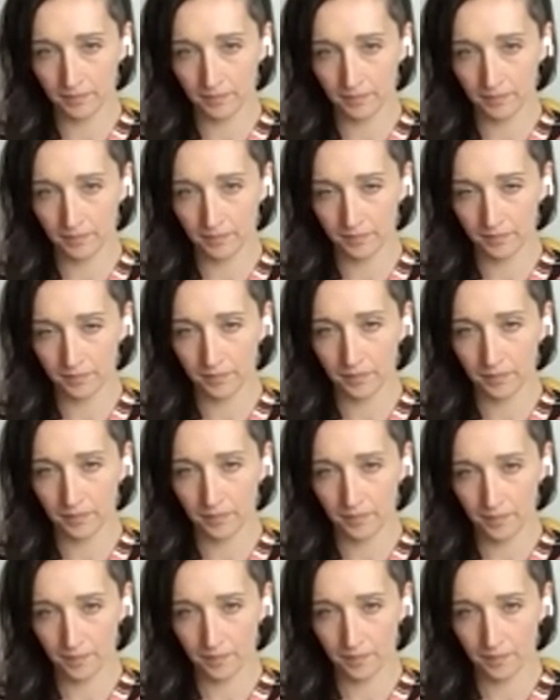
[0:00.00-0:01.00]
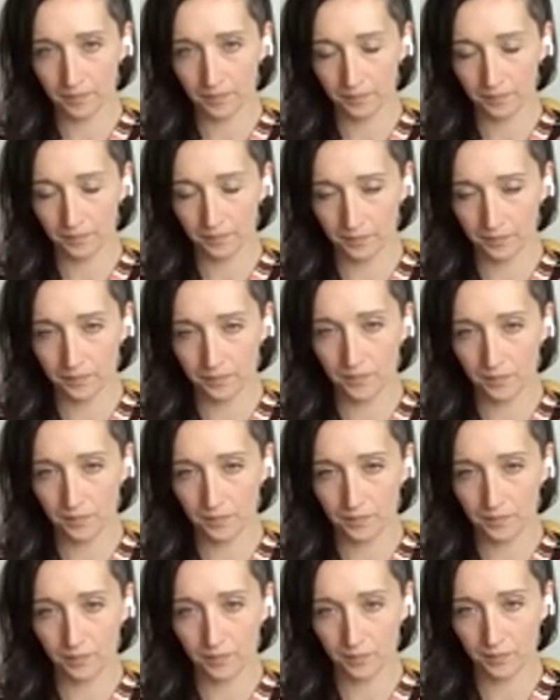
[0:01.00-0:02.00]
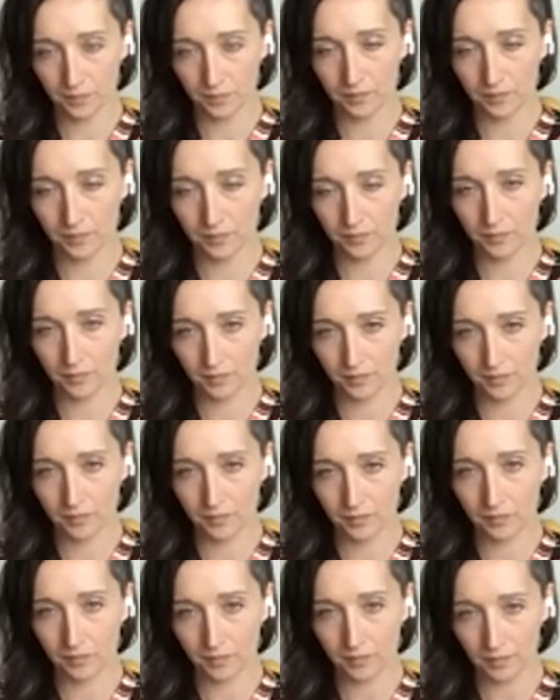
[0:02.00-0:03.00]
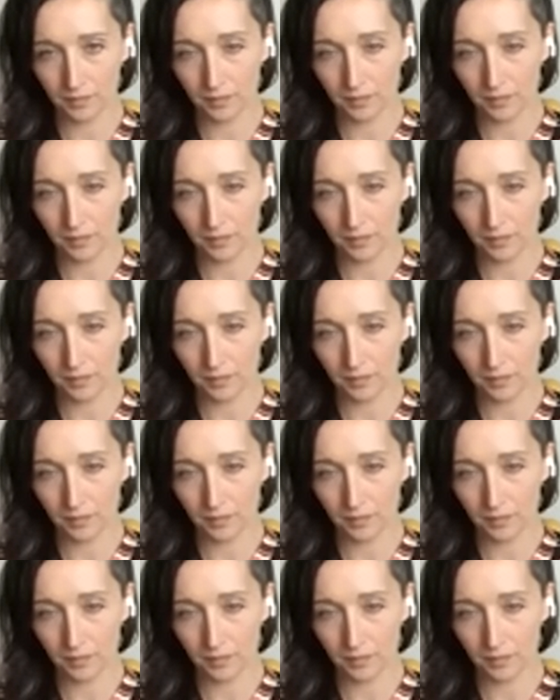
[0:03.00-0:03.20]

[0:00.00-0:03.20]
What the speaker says: [no speech]